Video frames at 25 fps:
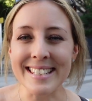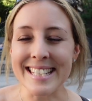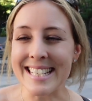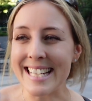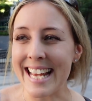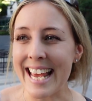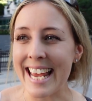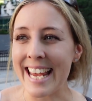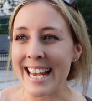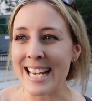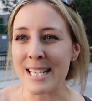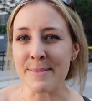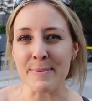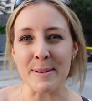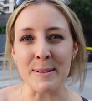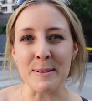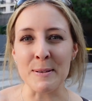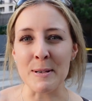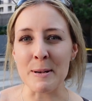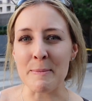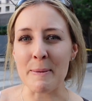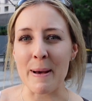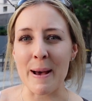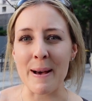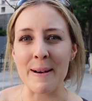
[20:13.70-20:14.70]
today has been
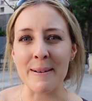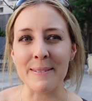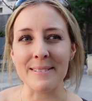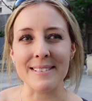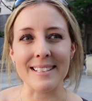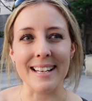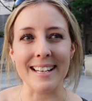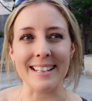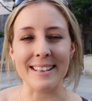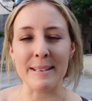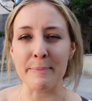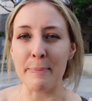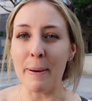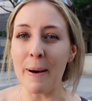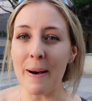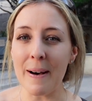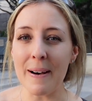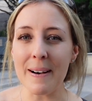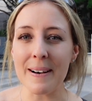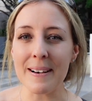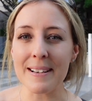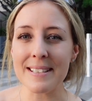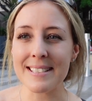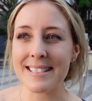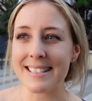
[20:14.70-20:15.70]
all about like the
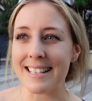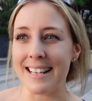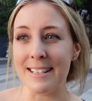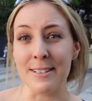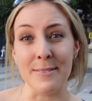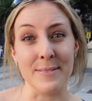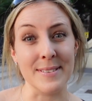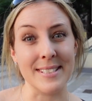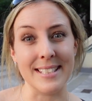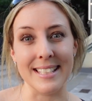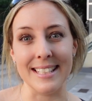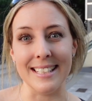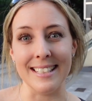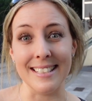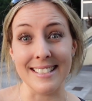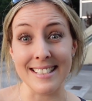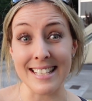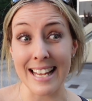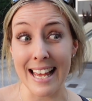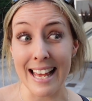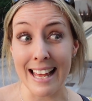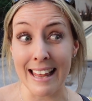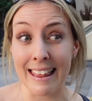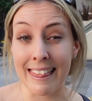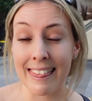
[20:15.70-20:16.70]
past and obviously
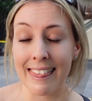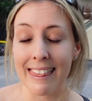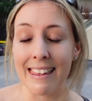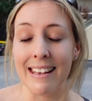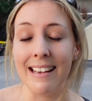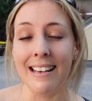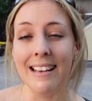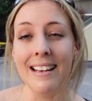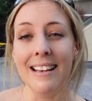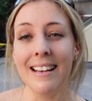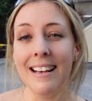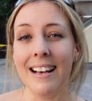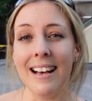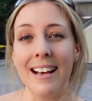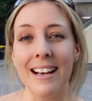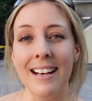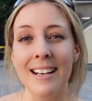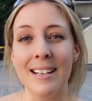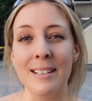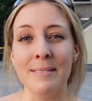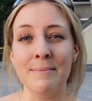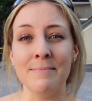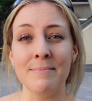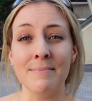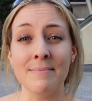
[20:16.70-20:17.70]
death,
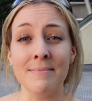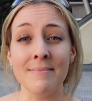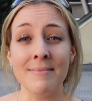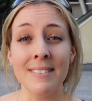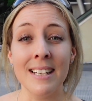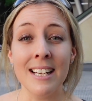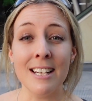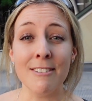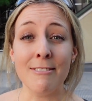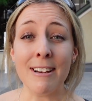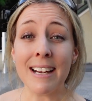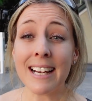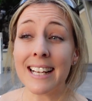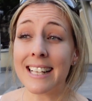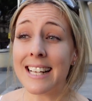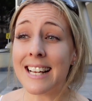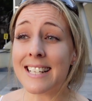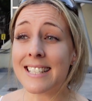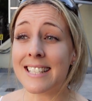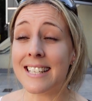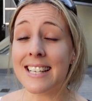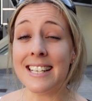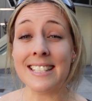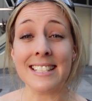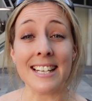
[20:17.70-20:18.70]

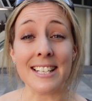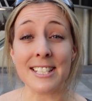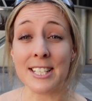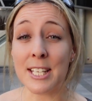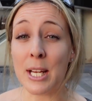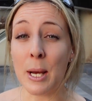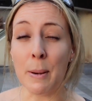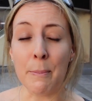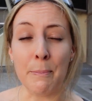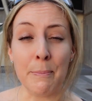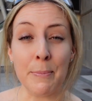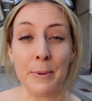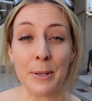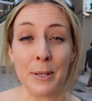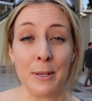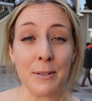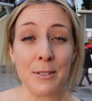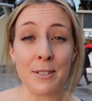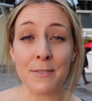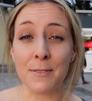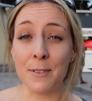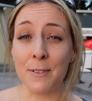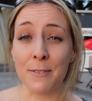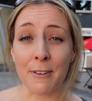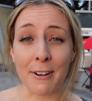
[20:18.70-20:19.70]
Recoleta is actually a
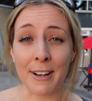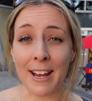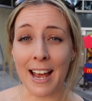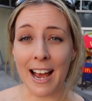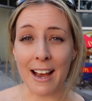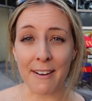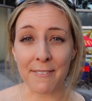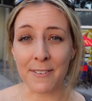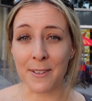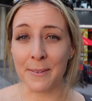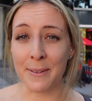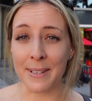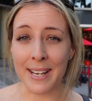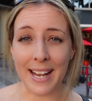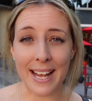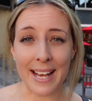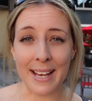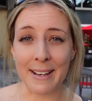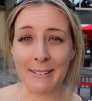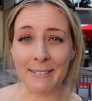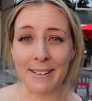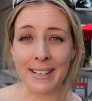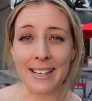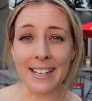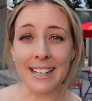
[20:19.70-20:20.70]
beautiful, very affluent
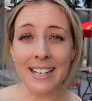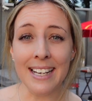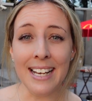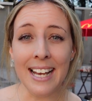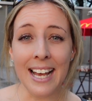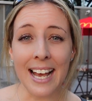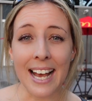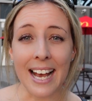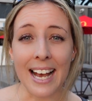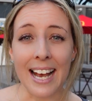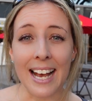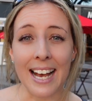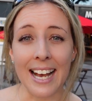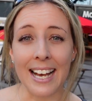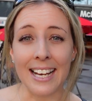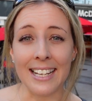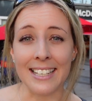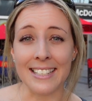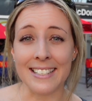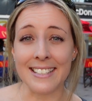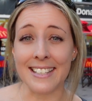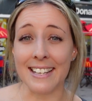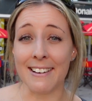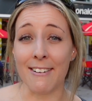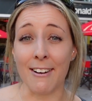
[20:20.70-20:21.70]
area,
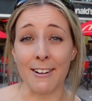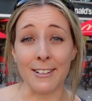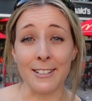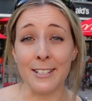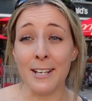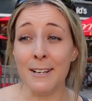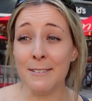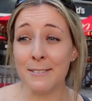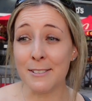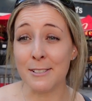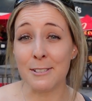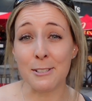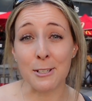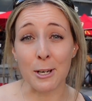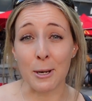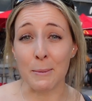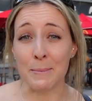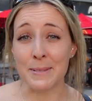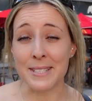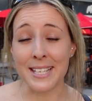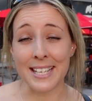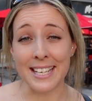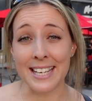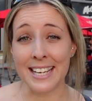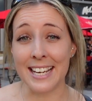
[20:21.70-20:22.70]
and there are loads of
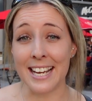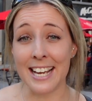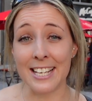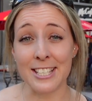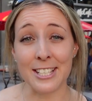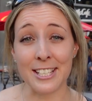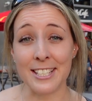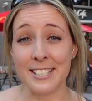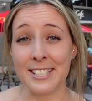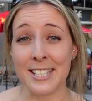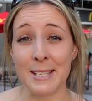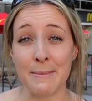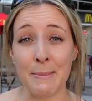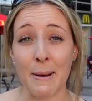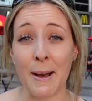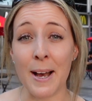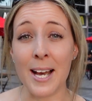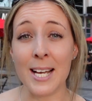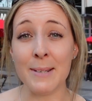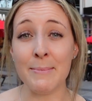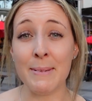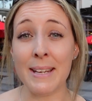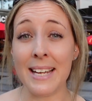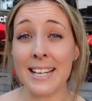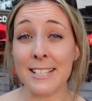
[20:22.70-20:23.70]
shops here, as you can see
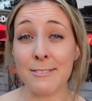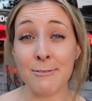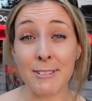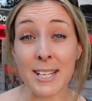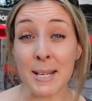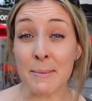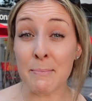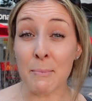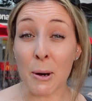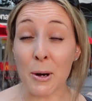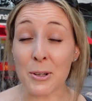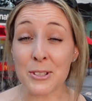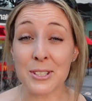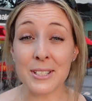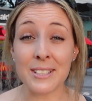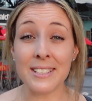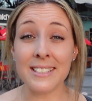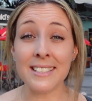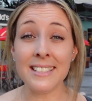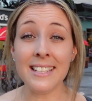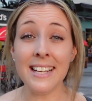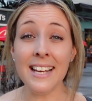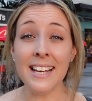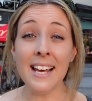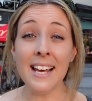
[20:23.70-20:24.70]
behind me. It's really modern.
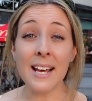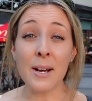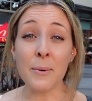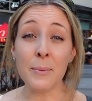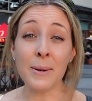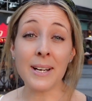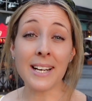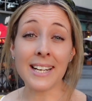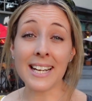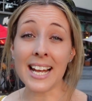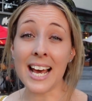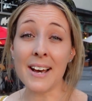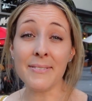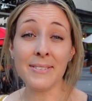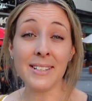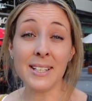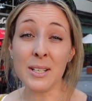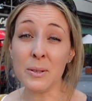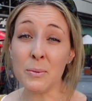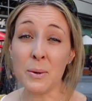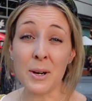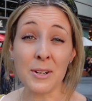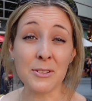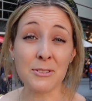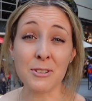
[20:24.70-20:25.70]
We're going to have a
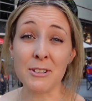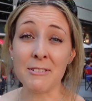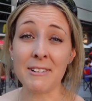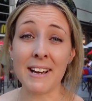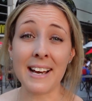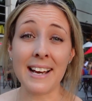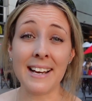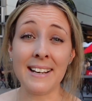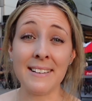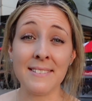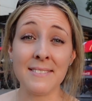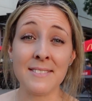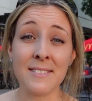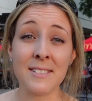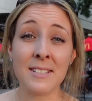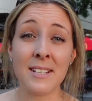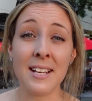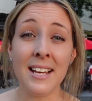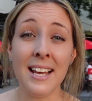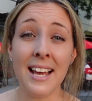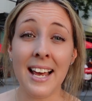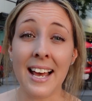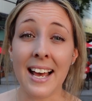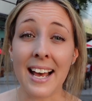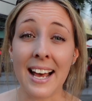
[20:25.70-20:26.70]
little wander around,
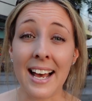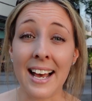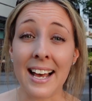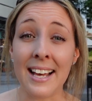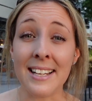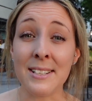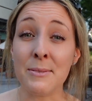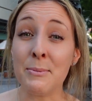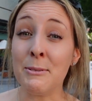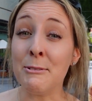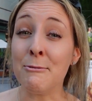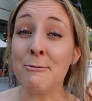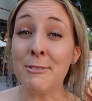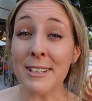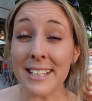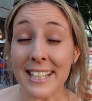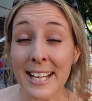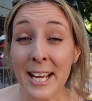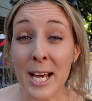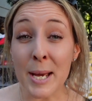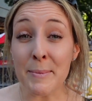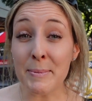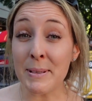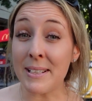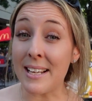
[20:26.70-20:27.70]
and we really
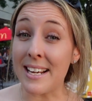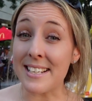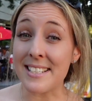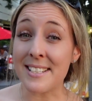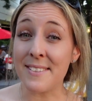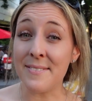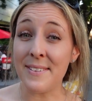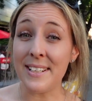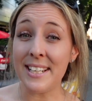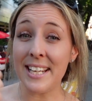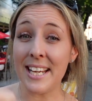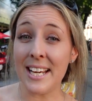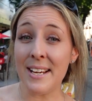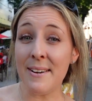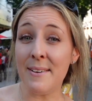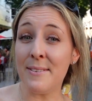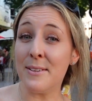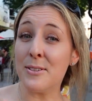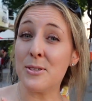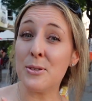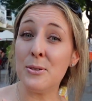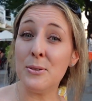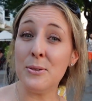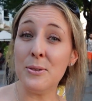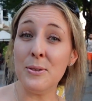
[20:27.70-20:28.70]
hope you liked the video and
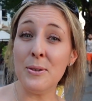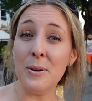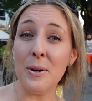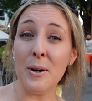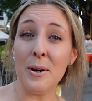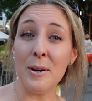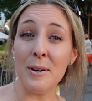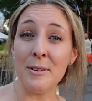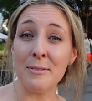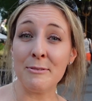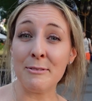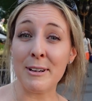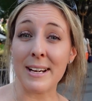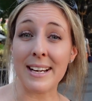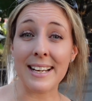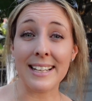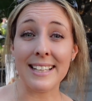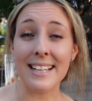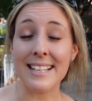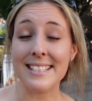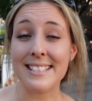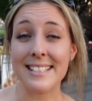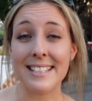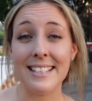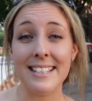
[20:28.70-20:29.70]
the tour of
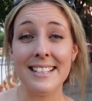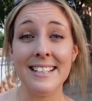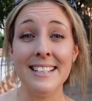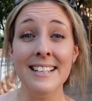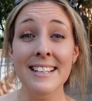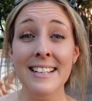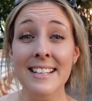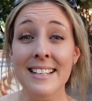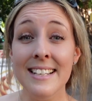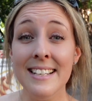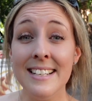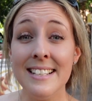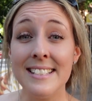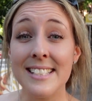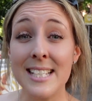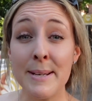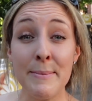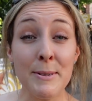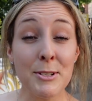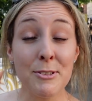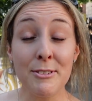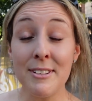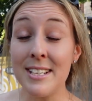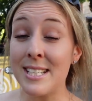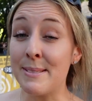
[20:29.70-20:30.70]
Recoleta
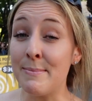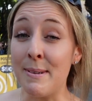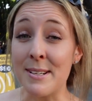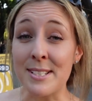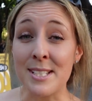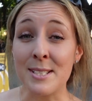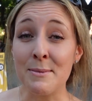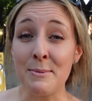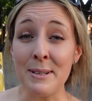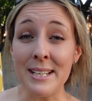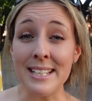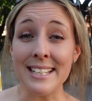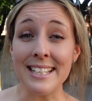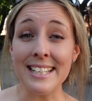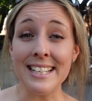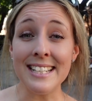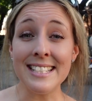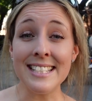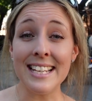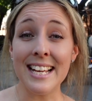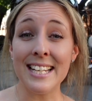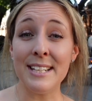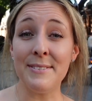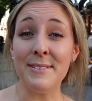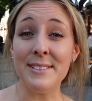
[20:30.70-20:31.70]
Cemetery as much as we
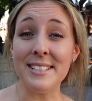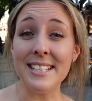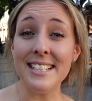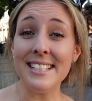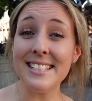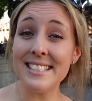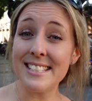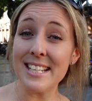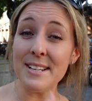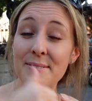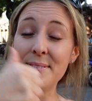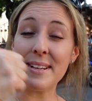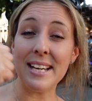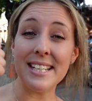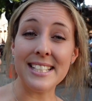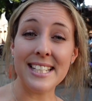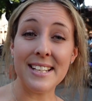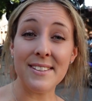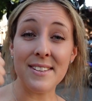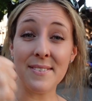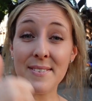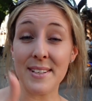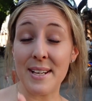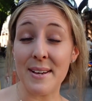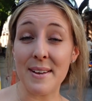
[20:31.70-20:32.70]
did. And if you did, don't forget to
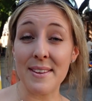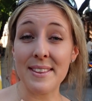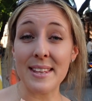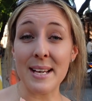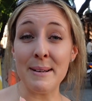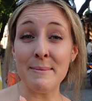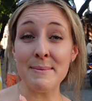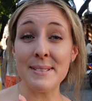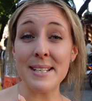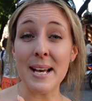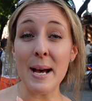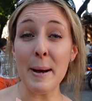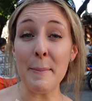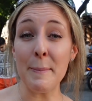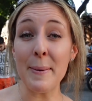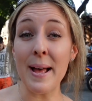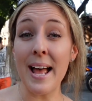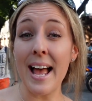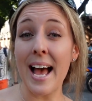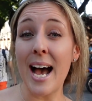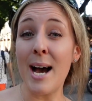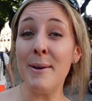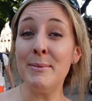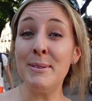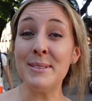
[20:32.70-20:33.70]
give the video a thumbs up,
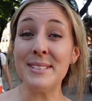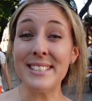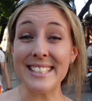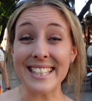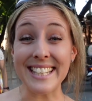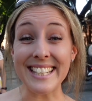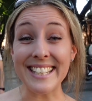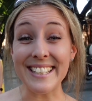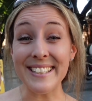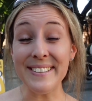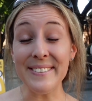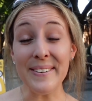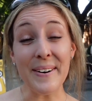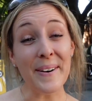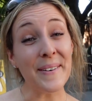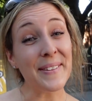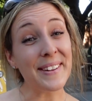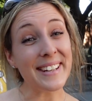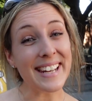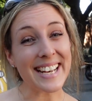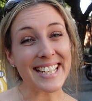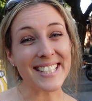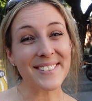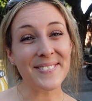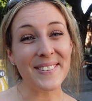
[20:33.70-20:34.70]
and we'll see you on
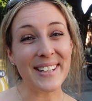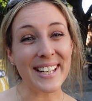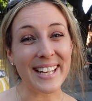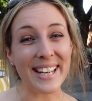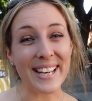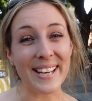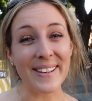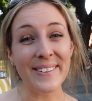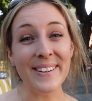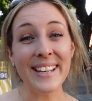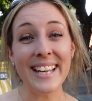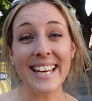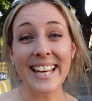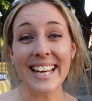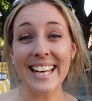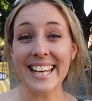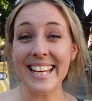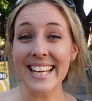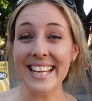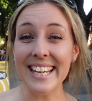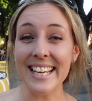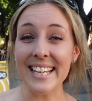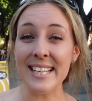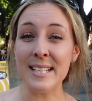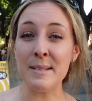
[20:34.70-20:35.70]
the next video
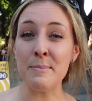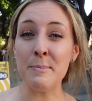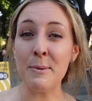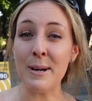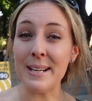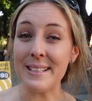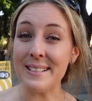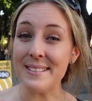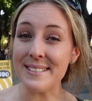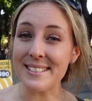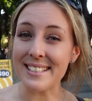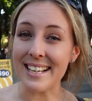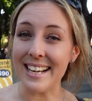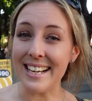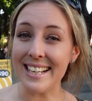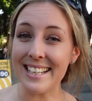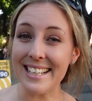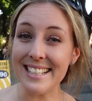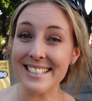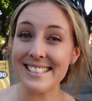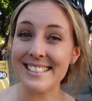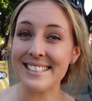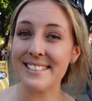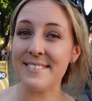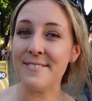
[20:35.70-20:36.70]
here in Buenos
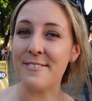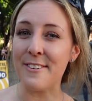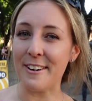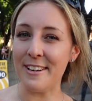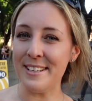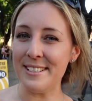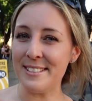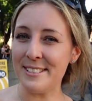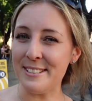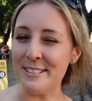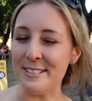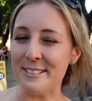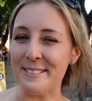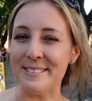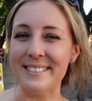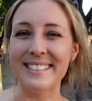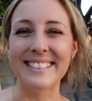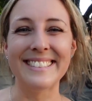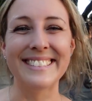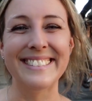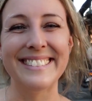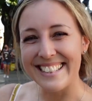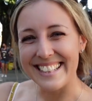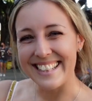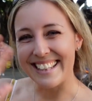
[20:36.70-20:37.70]
Aires very soon.
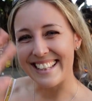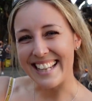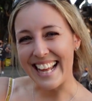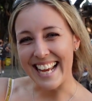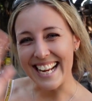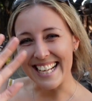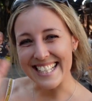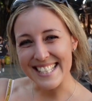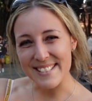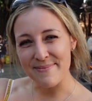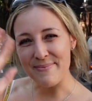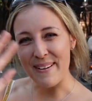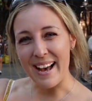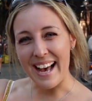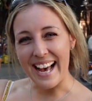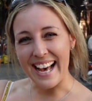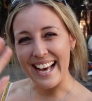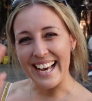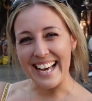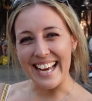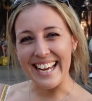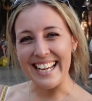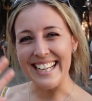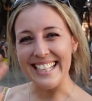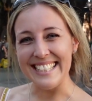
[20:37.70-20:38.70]
Thanks,
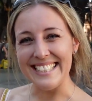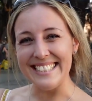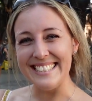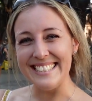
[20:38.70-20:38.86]
bye!